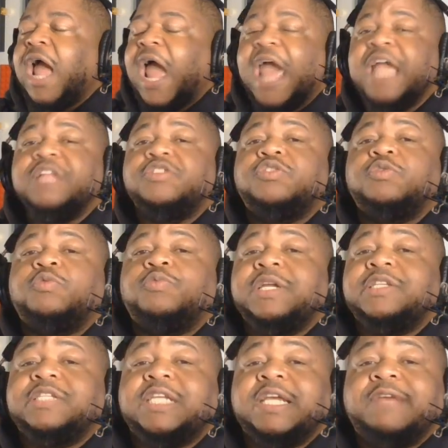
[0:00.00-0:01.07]
Angel
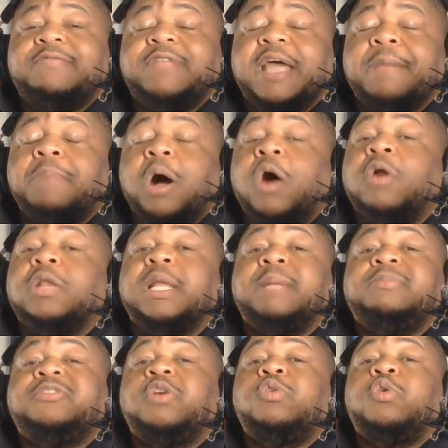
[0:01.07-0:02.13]
Reese give that ball up
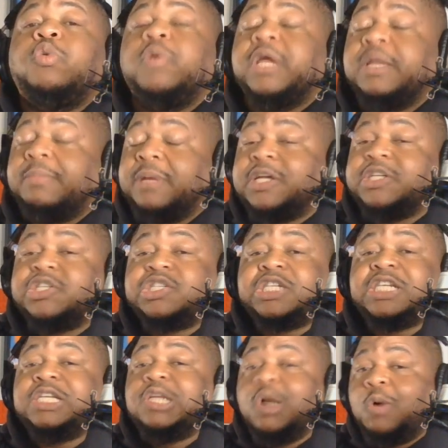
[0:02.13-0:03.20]
so quick because
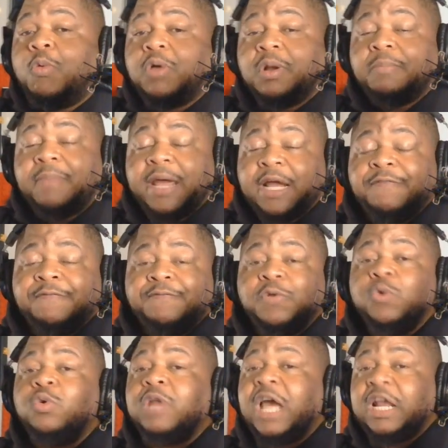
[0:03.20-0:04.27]
she don't want to make a
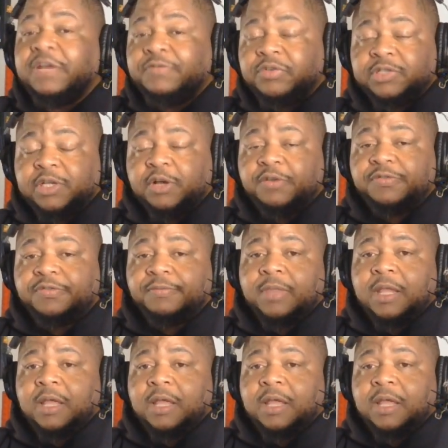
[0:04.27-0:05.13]
fool out of herself.